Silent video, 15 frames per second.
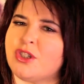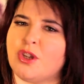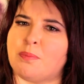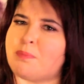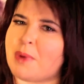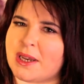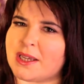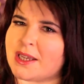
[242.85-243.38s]
you
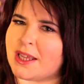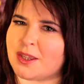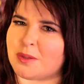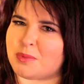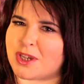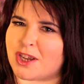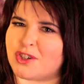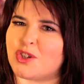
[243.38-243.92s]
better get
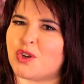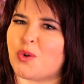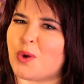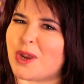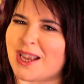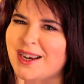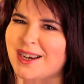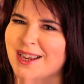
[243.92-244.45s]
them done
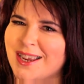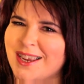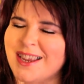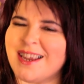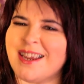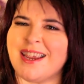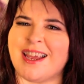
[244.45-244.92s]
quickly